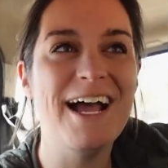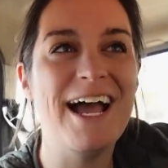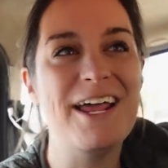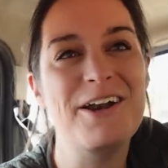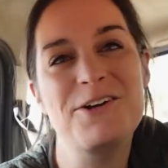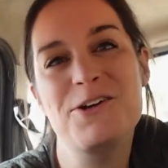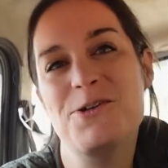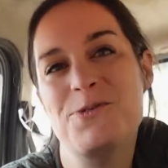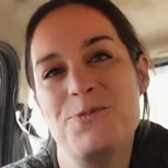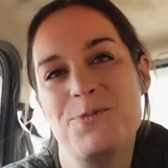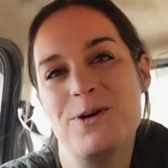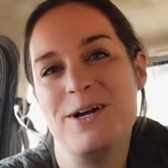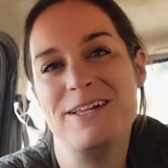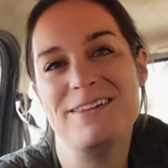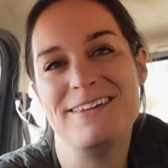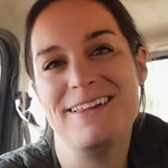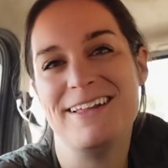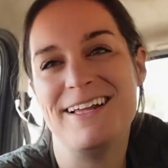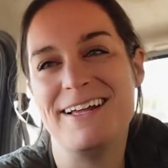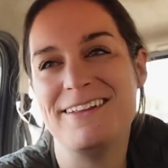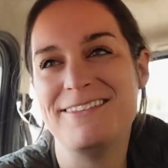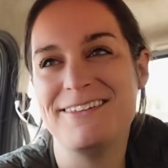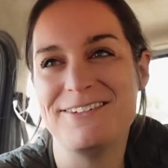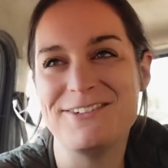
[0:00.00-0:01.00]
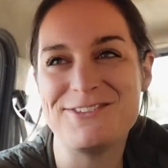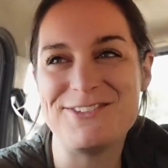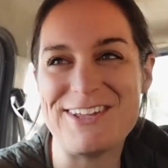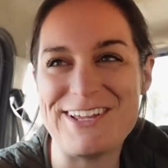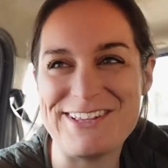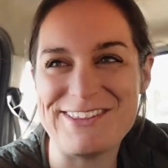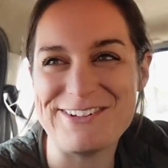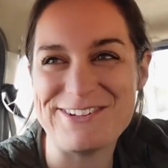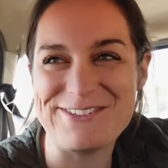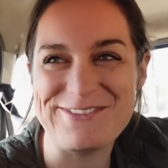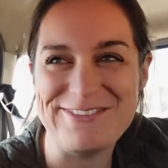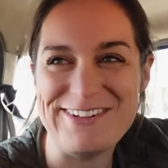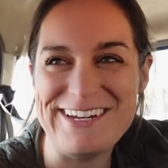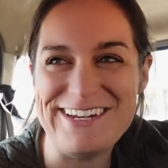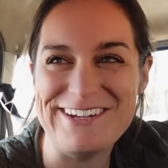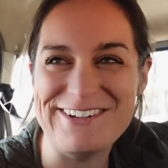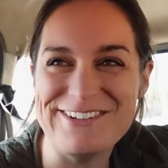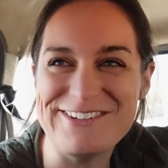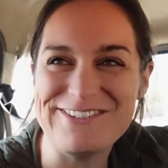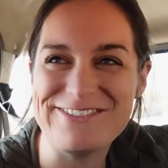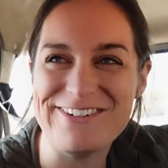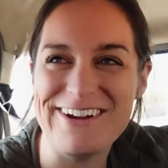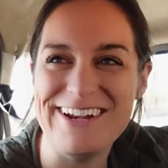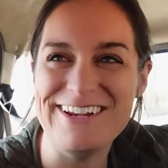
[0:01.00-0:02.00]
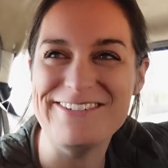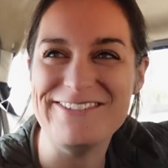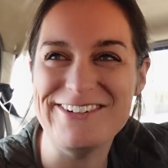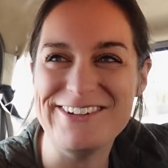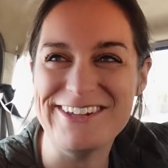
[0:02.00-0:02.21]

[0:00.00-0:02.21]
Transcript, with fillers: I don't know what. I, there's like those videos, right,